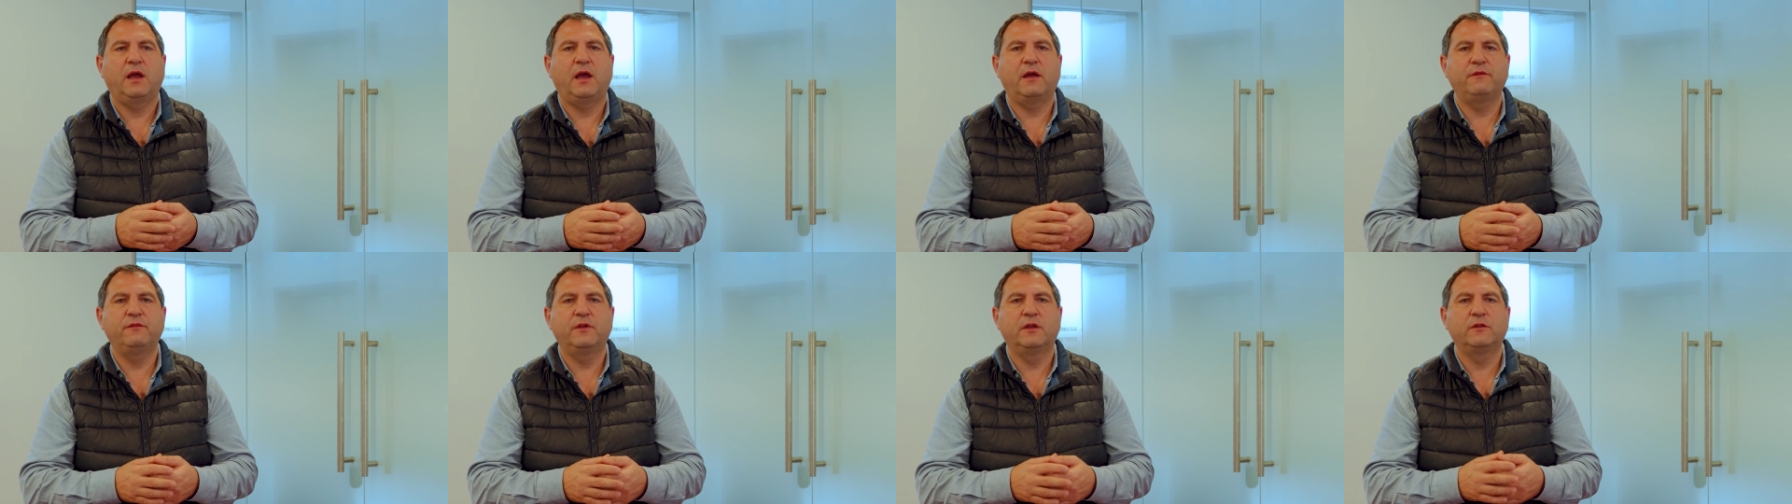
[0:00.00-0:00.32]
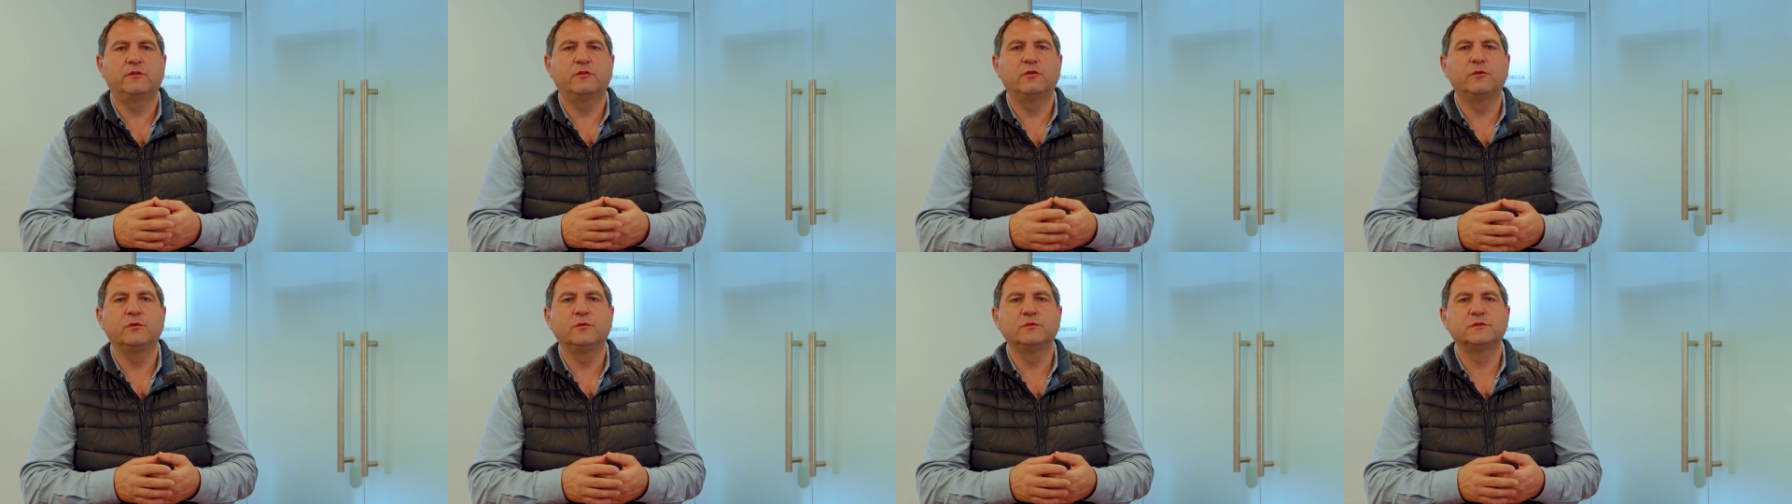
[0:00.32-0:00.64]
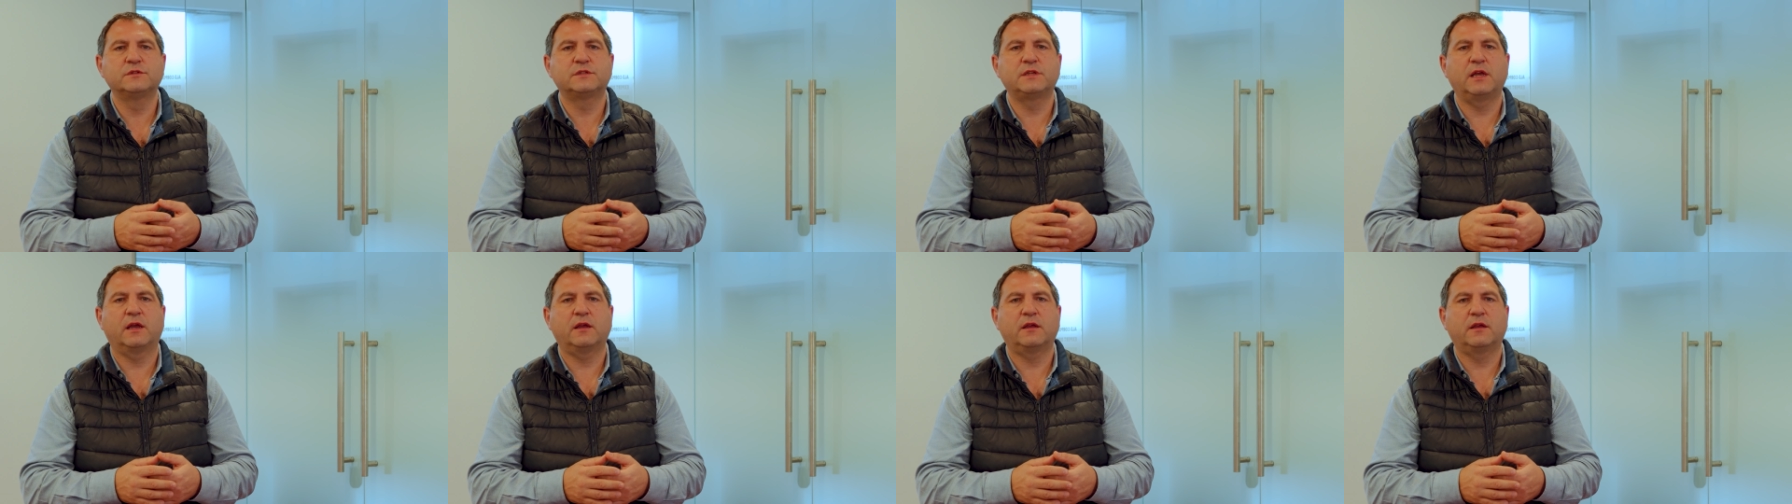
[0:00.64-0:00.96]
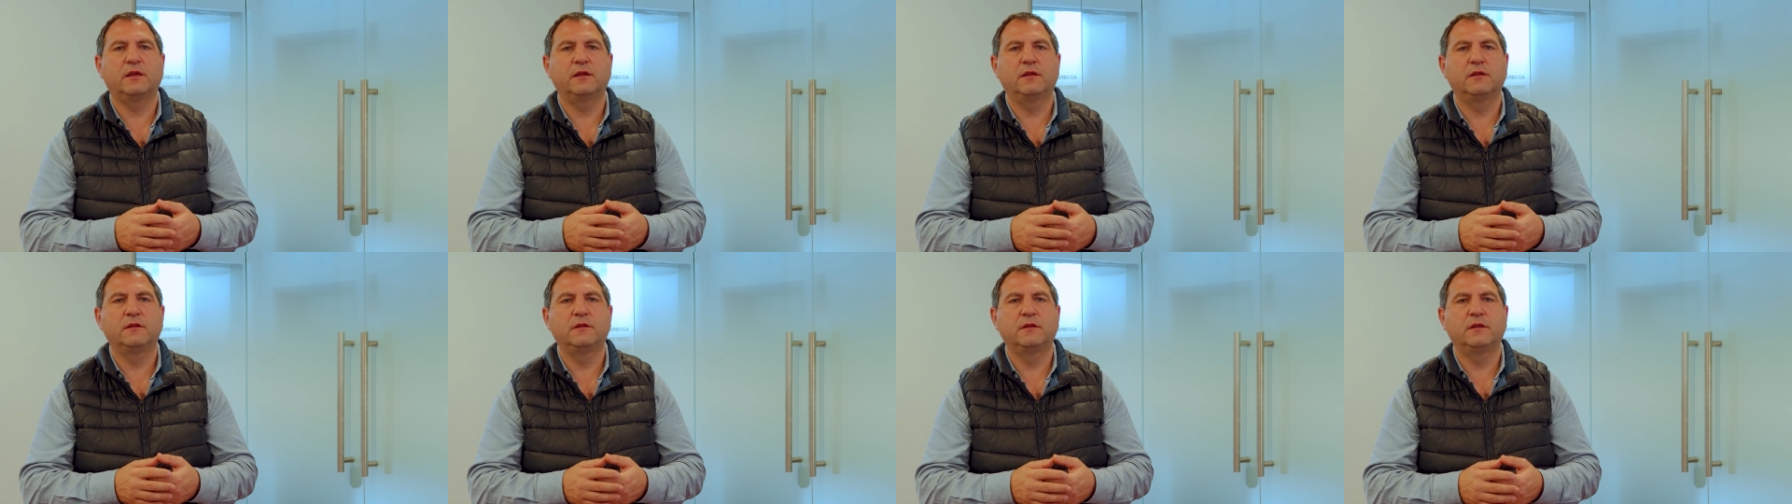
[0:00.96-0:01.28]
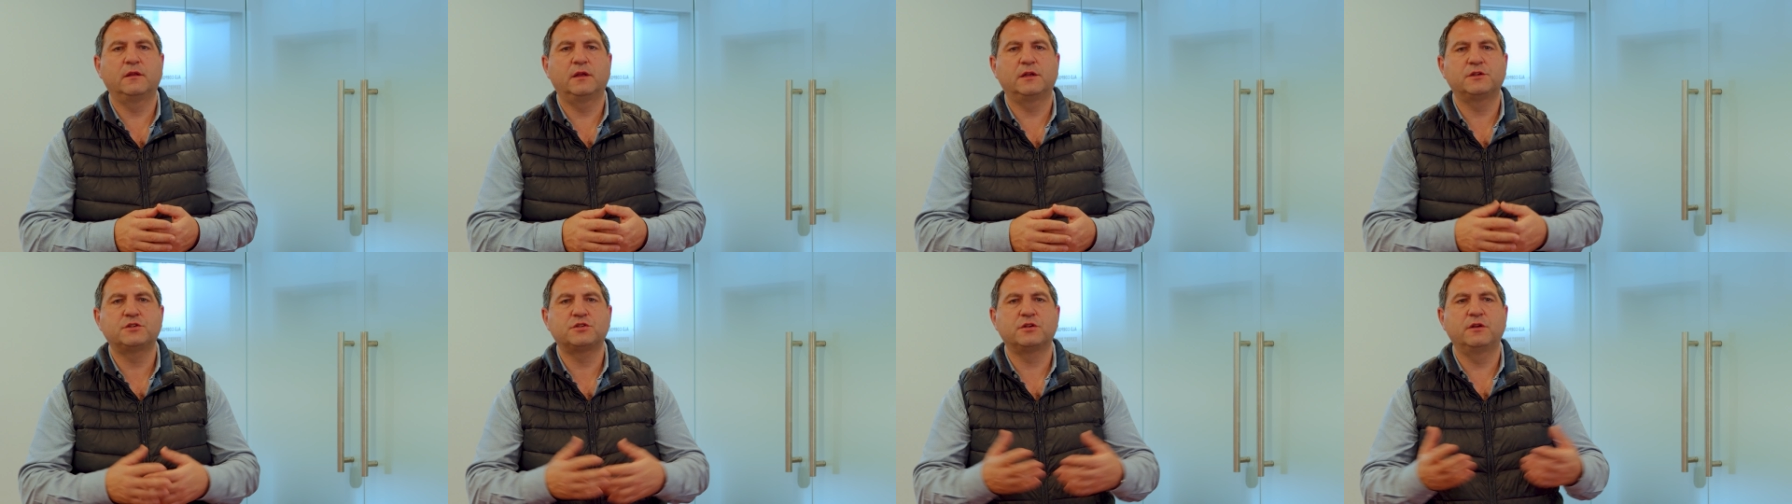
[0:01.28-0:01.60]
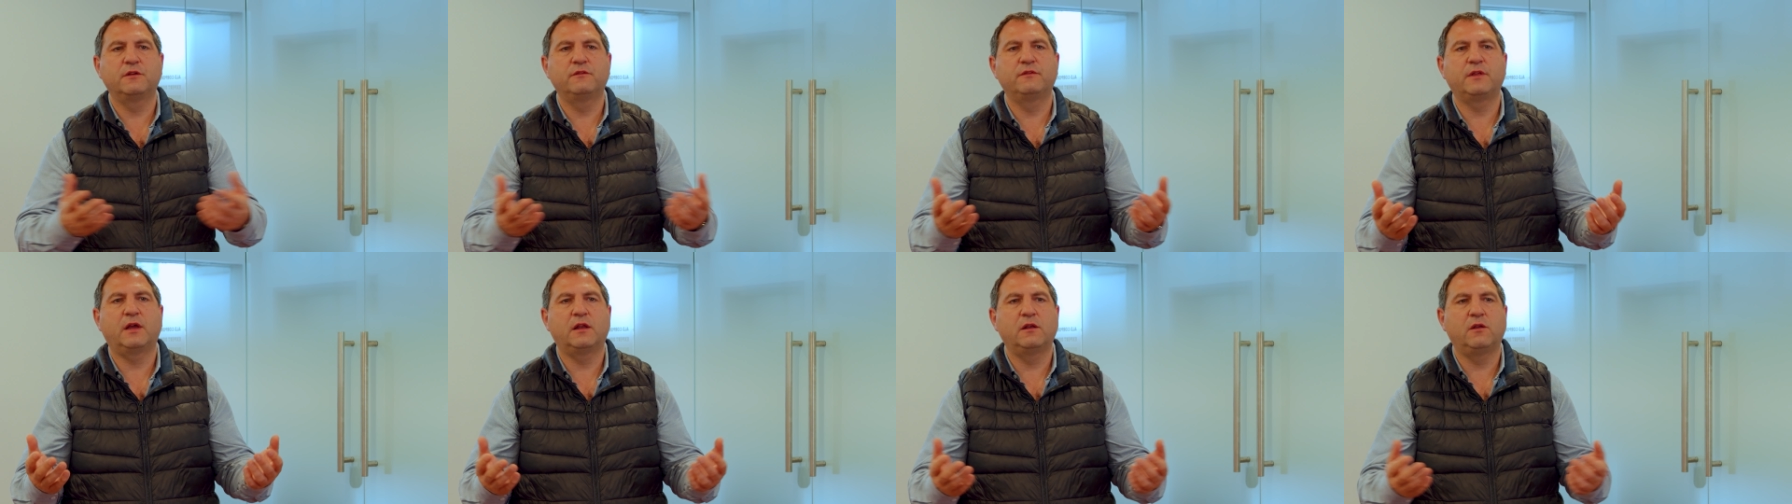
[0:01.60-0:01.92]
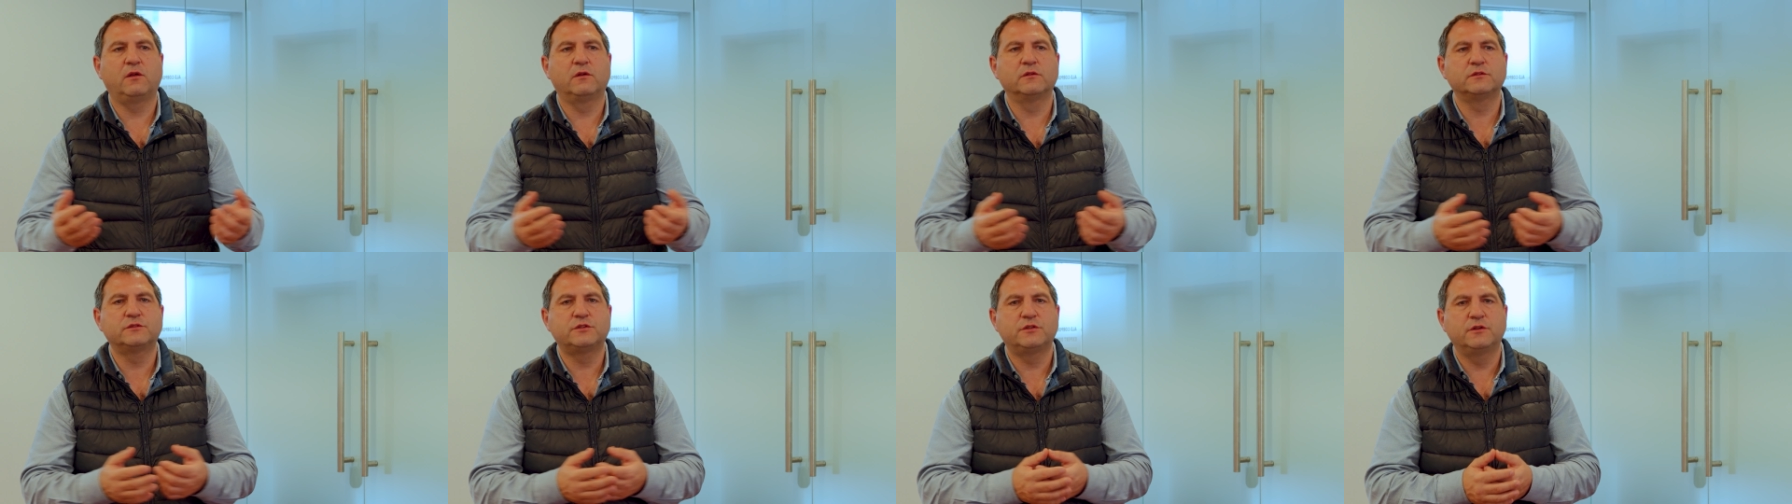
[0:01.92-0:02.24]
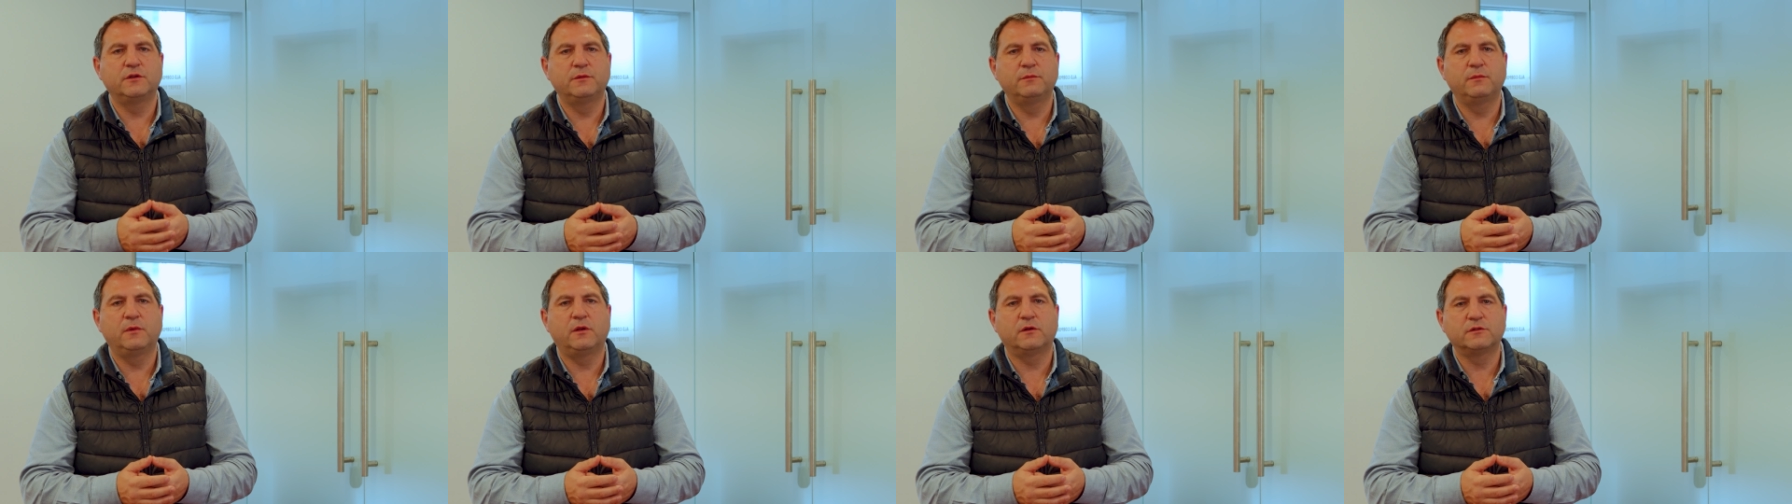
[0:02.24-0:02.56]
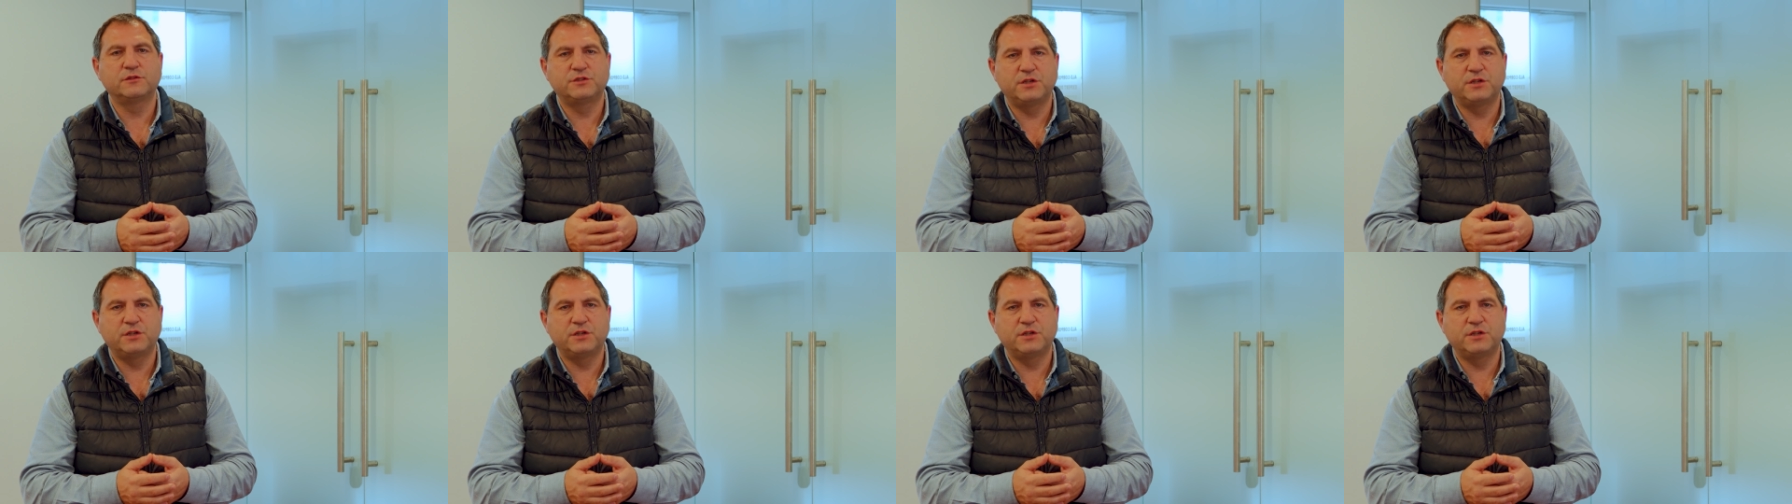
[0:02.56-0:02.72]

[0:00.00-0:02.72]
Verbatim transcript: having tools that can achieve that long-term